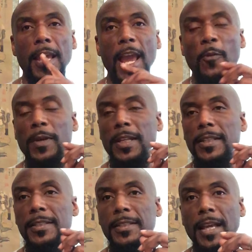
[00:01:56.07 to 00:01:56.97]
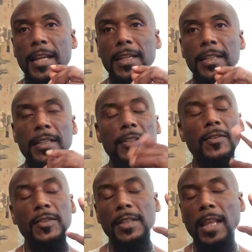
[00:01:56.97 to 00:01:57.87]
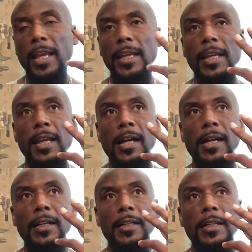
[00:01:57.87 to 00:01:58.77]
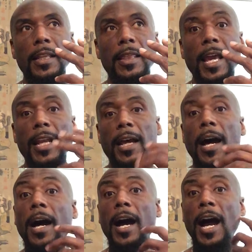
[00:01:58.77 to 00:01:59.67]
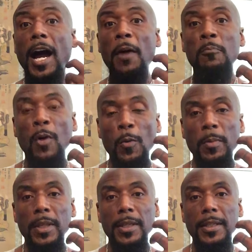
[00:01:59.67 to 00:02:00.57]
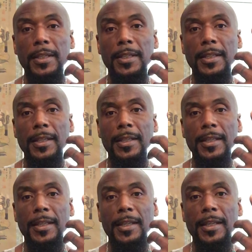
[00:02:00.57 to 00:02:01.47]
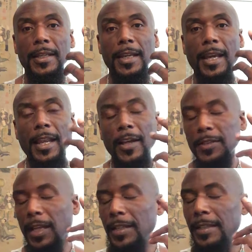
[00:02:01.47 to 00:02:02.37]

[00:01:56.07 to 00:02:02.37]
and when he said it it was like that aha moment and I was like,